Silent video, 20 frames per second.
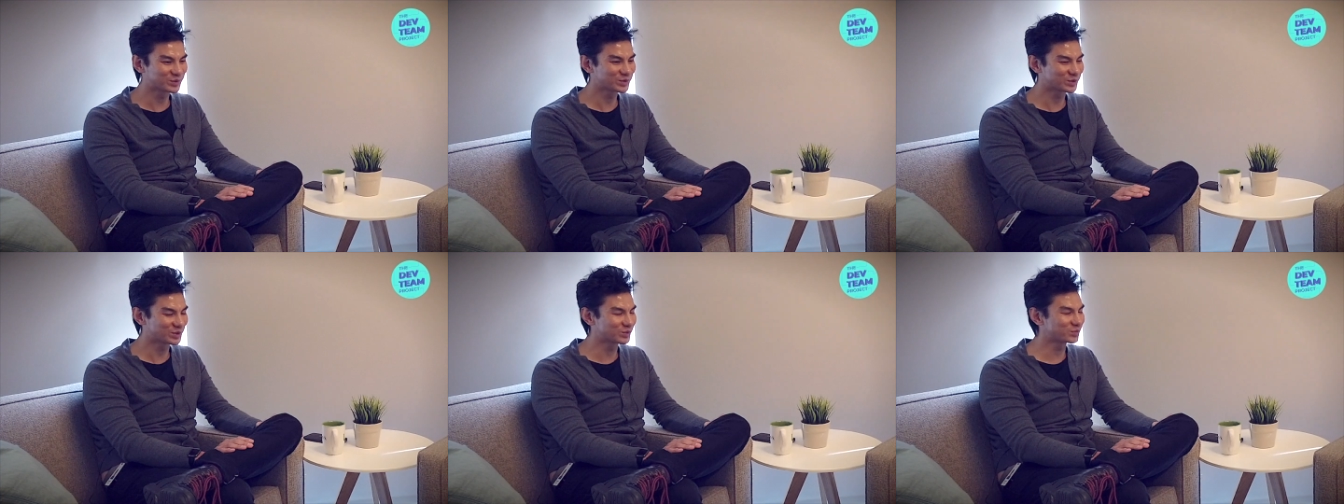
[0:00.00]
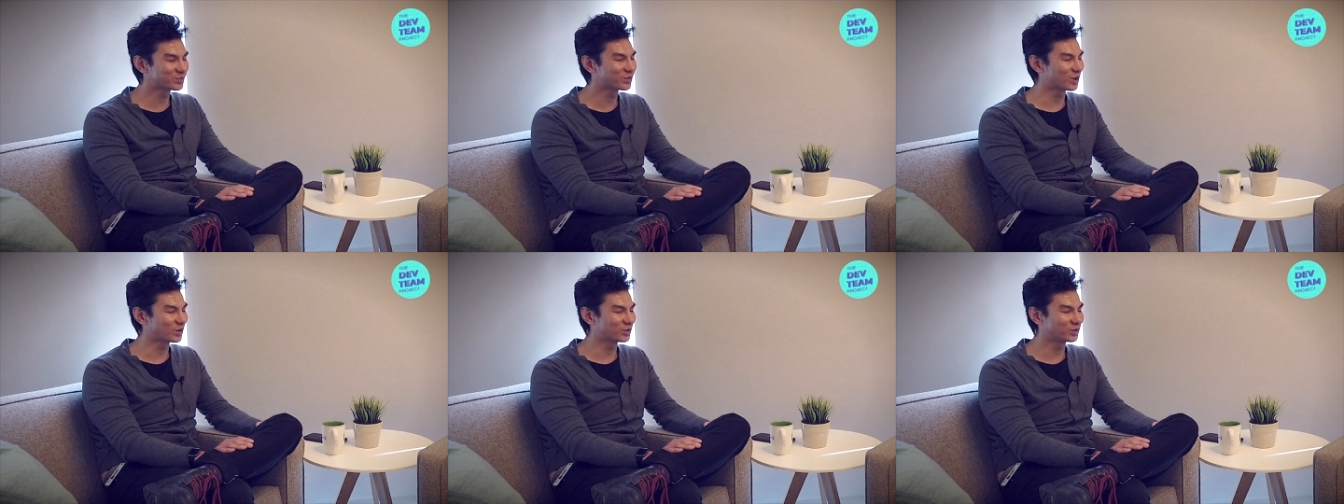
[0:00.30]
there's
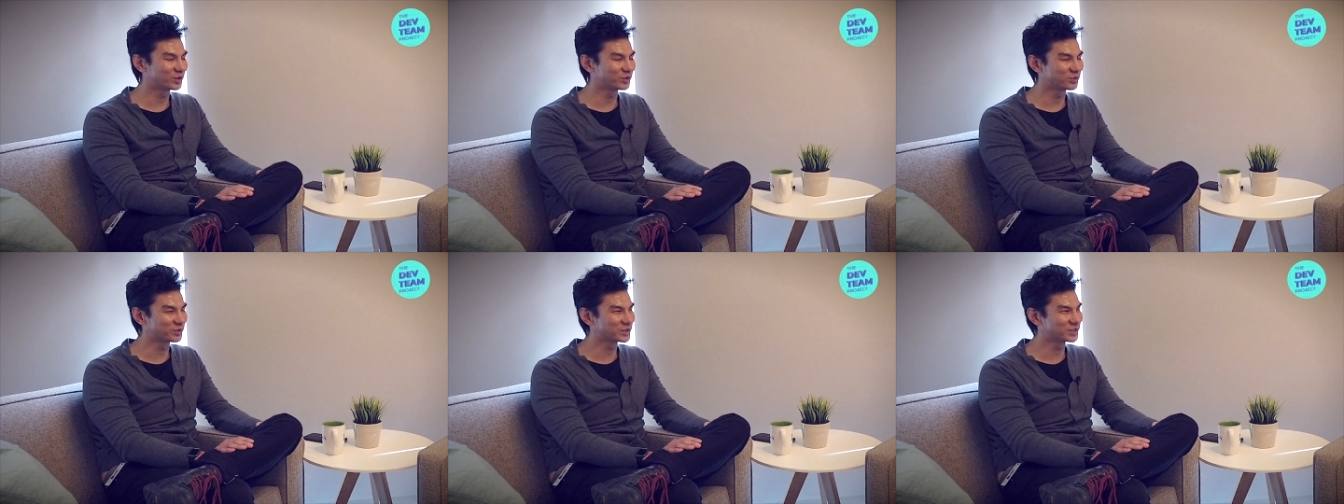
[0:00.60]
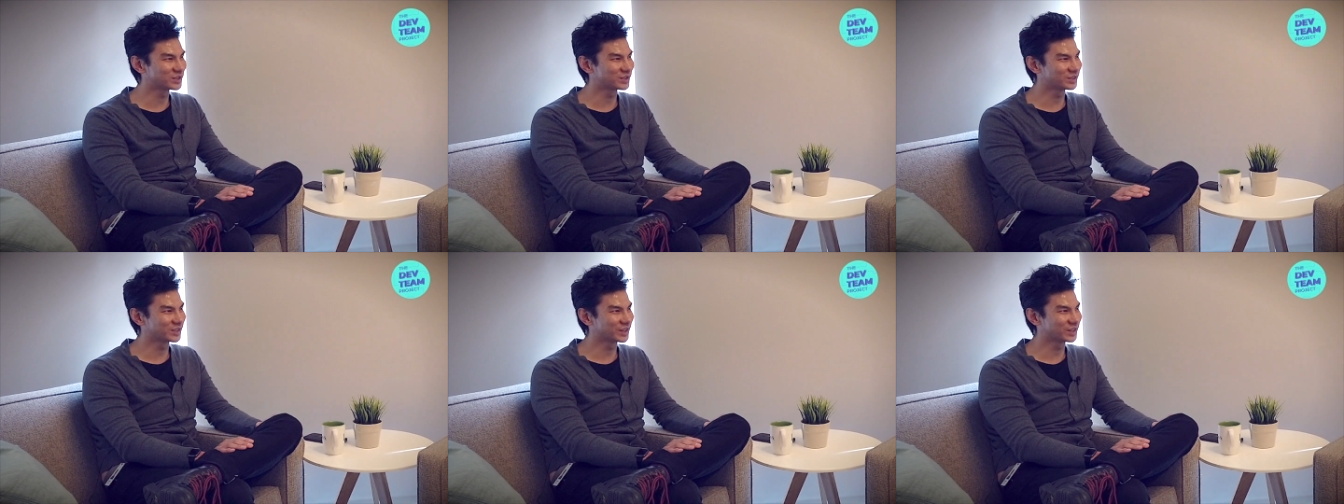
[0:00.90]
probably a
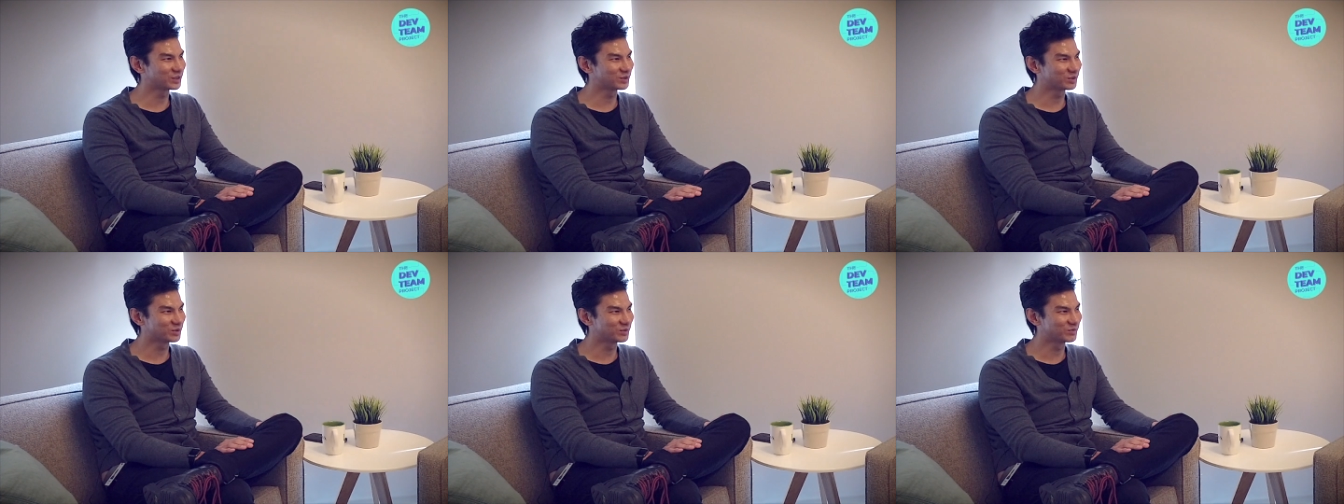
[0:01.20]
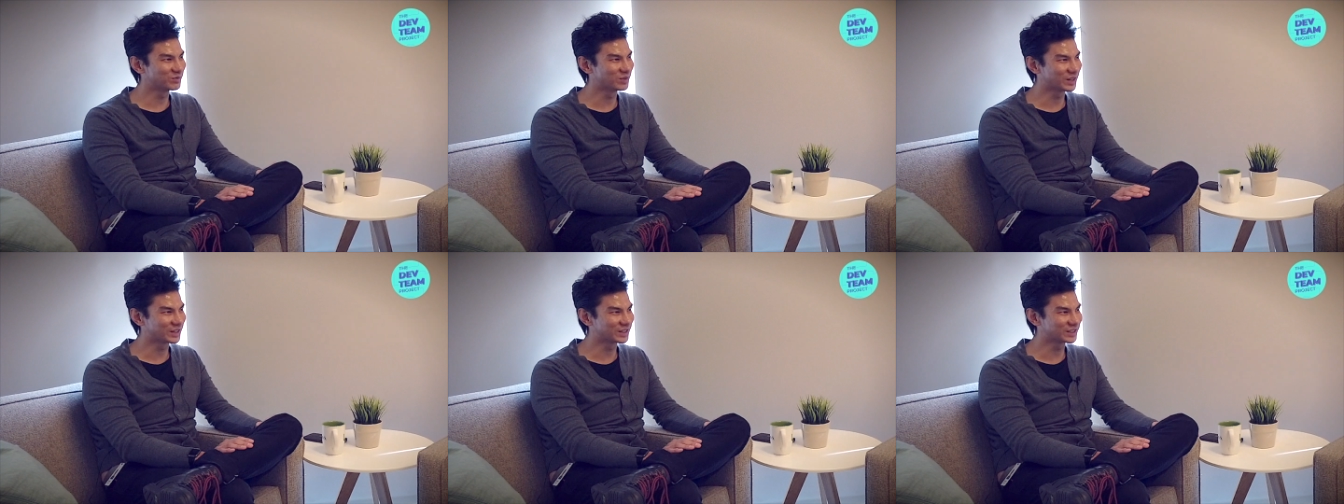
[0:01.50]
reason that you were
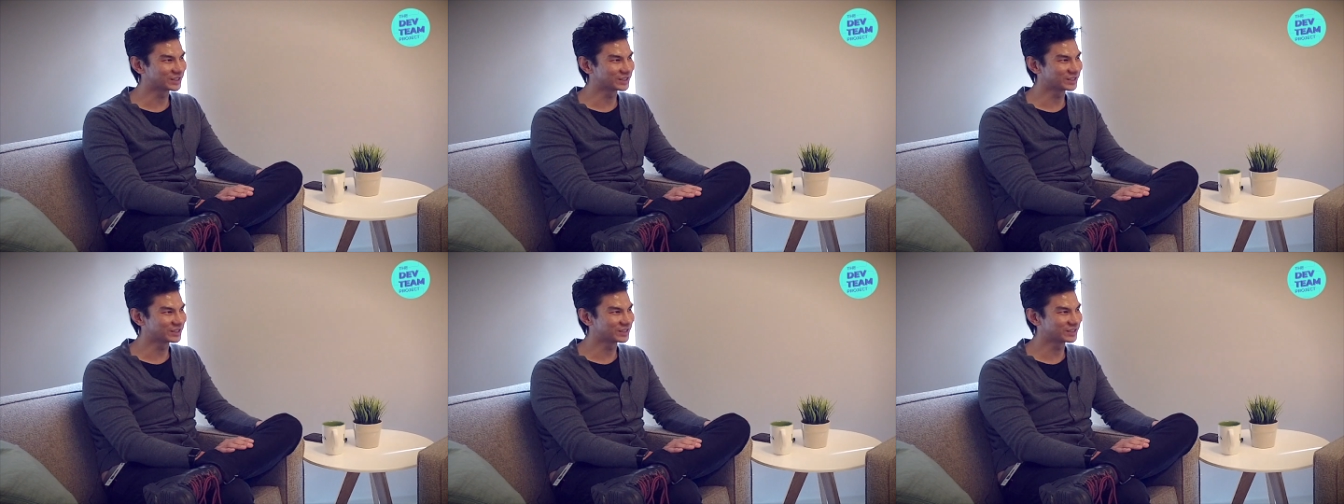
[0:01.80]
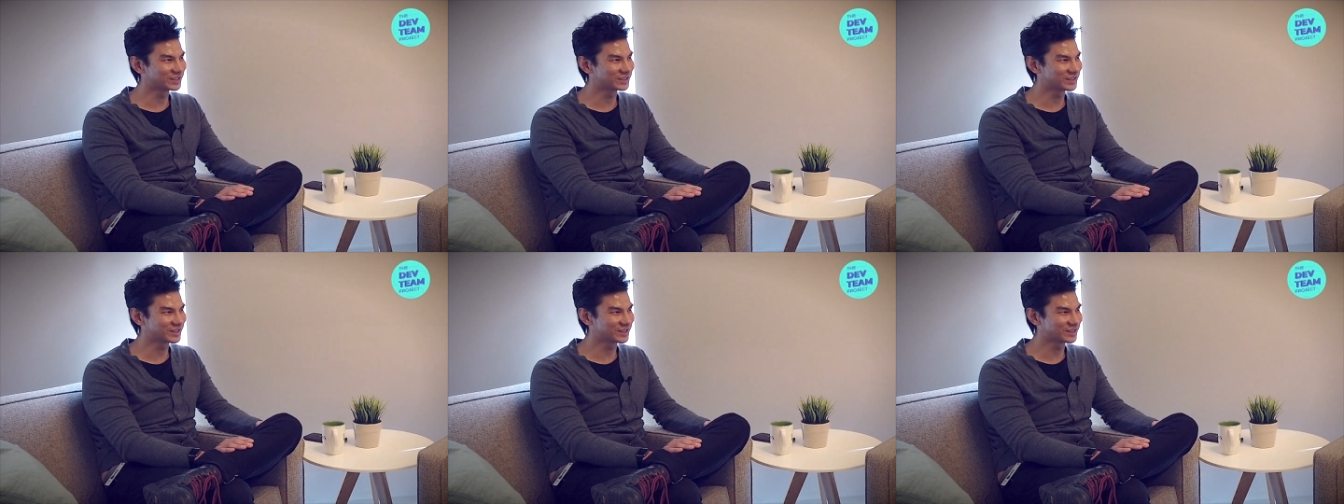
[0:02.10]
invited,
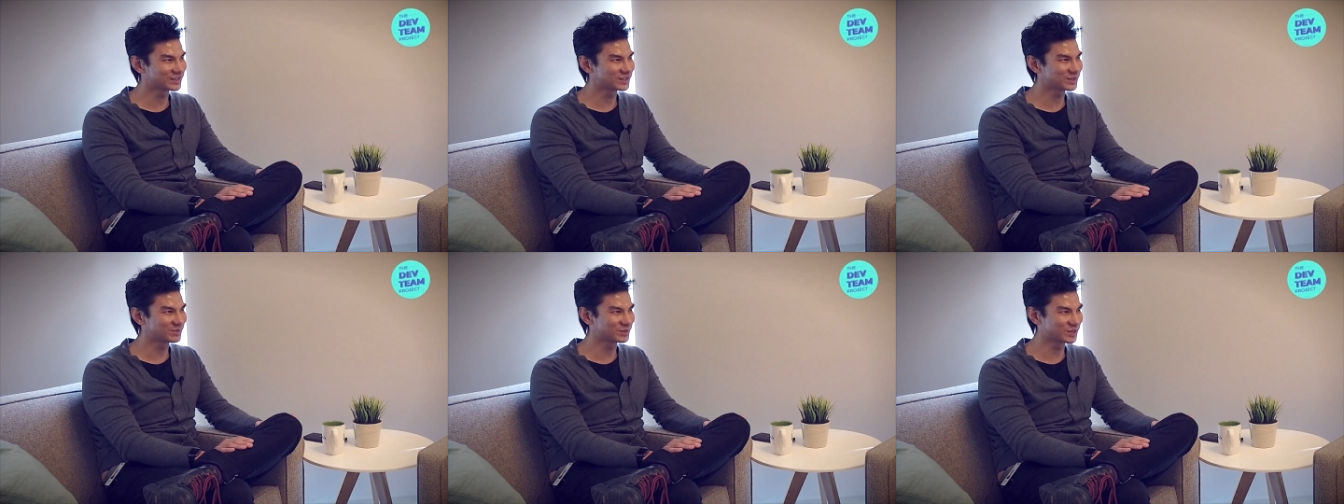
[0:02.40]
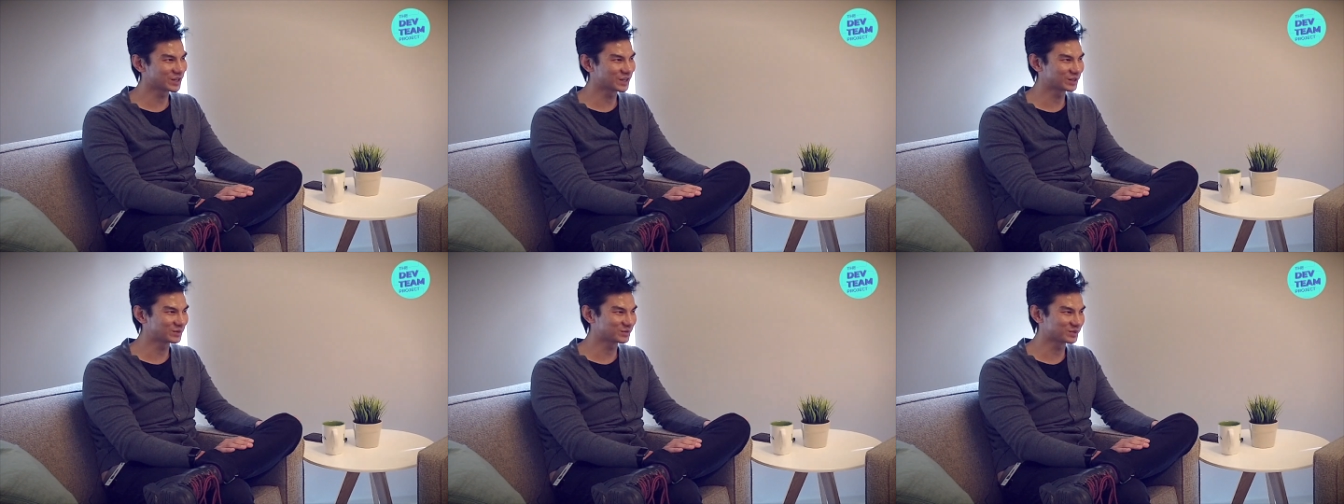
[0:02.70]
and
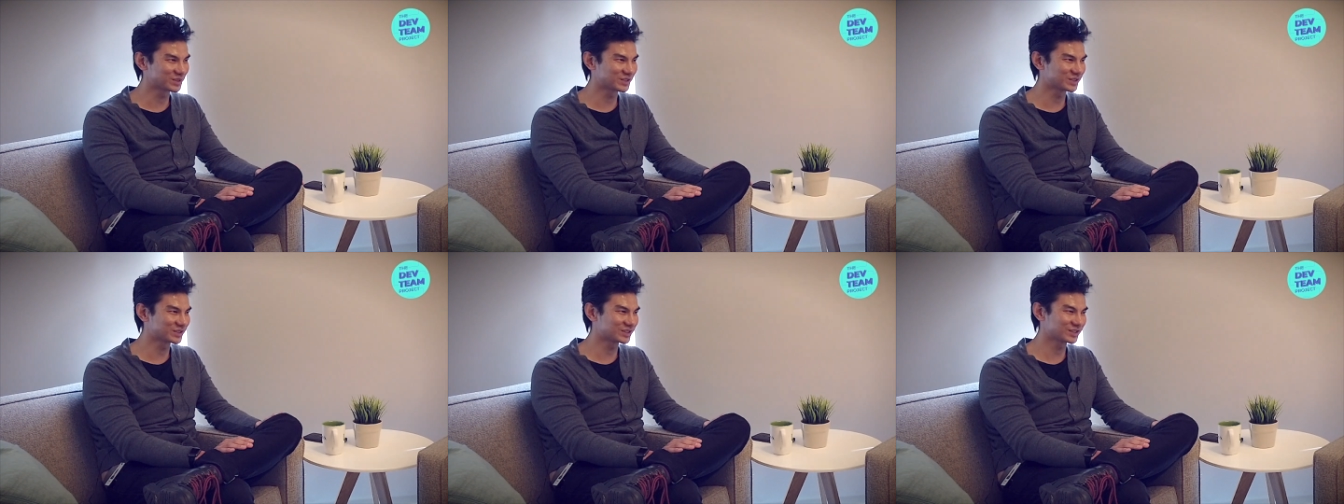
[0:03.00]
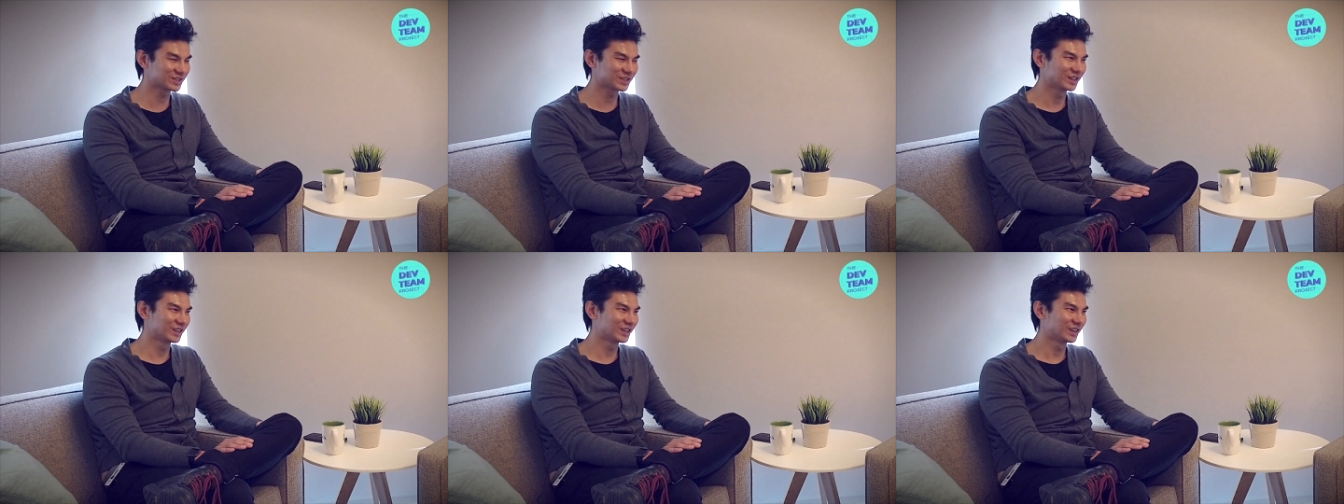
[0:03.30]
sometimes
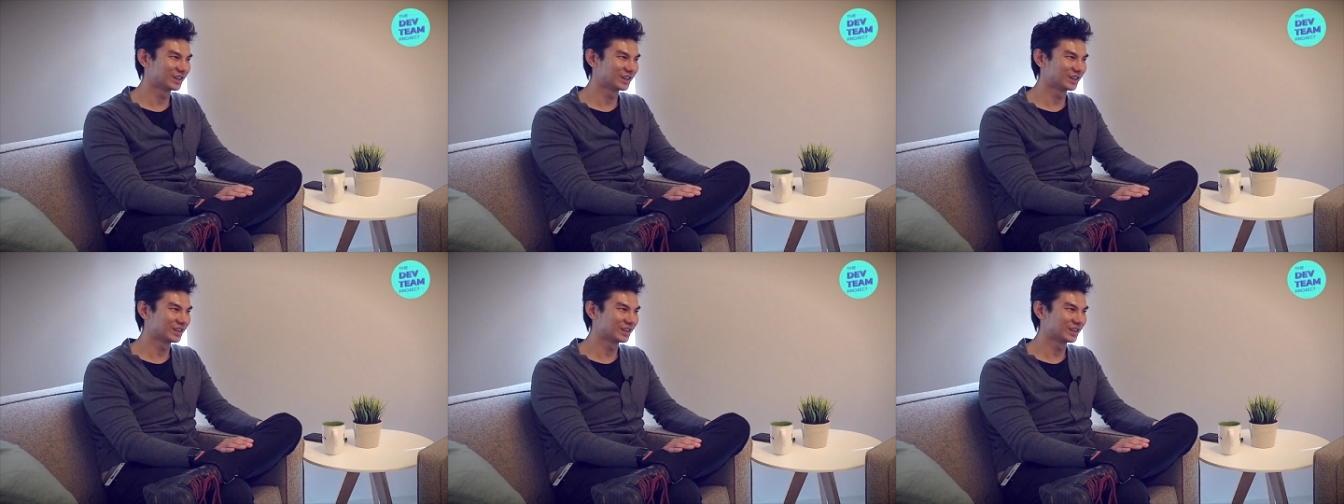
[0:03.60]
it's,